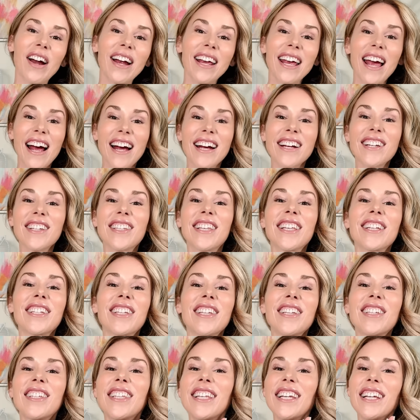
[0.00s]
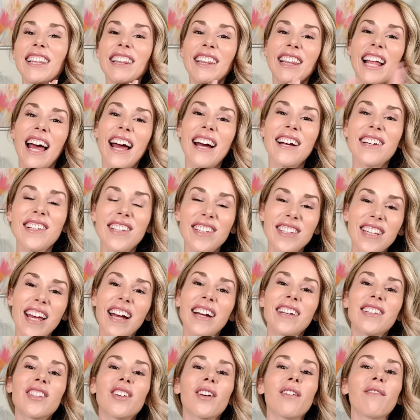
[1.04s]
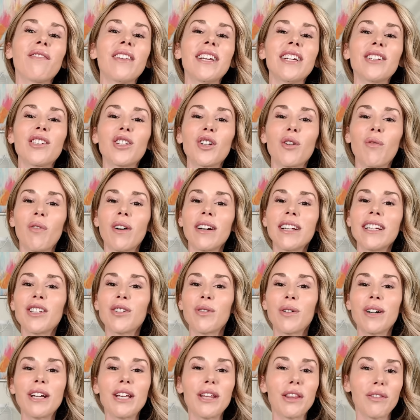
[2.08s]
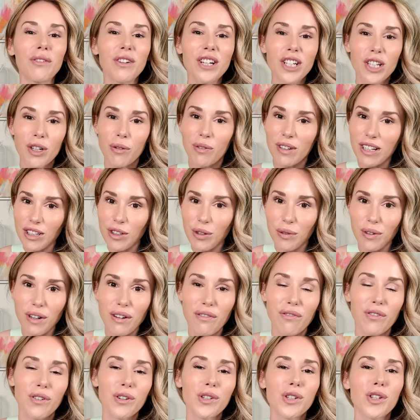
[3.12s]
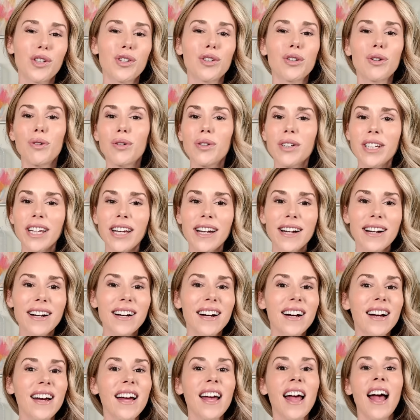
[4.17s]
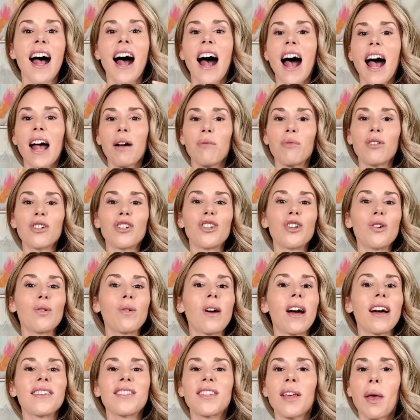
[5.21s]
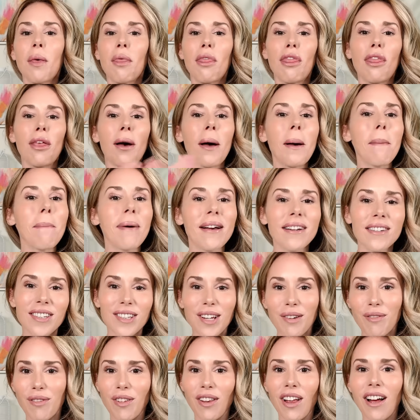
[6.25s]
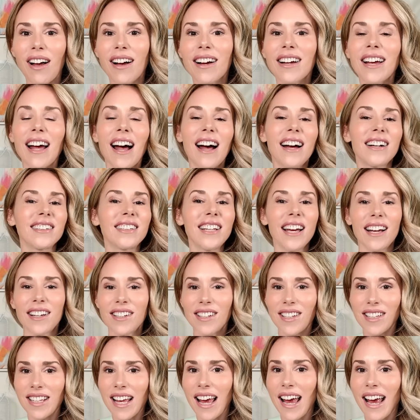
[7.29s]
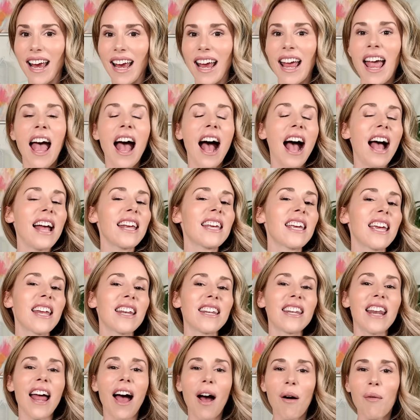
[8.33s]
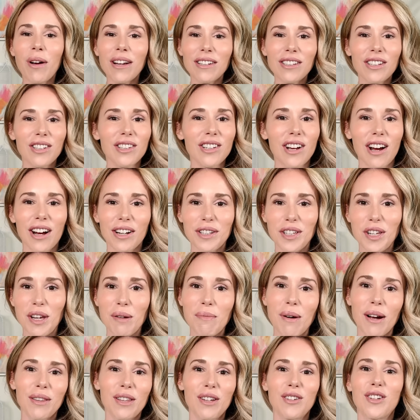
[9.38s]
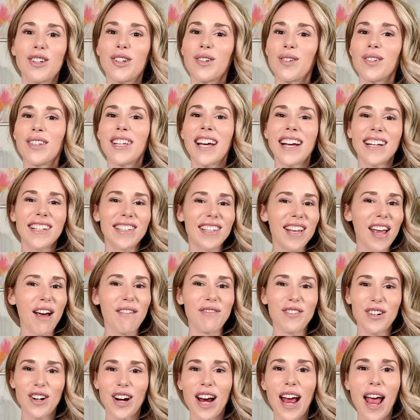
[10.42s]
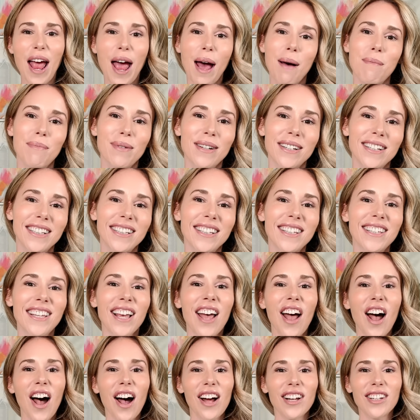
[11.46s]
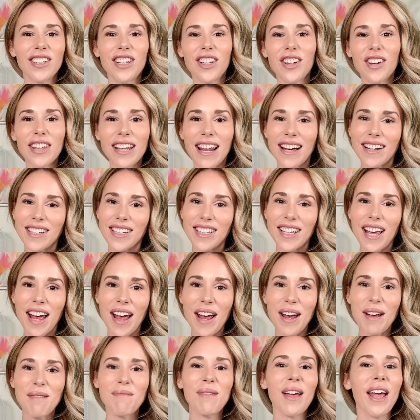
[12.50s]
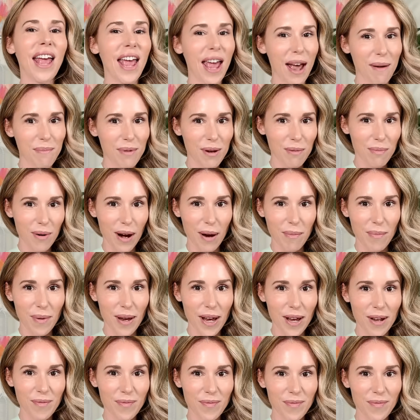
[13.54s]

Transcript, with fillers: right guys, this is the last test of the 2023-2024 school year. I wish you guys the best of luck on test day. I cannot wait to talk to you about the June test after it happens. Until next time, happy prepping.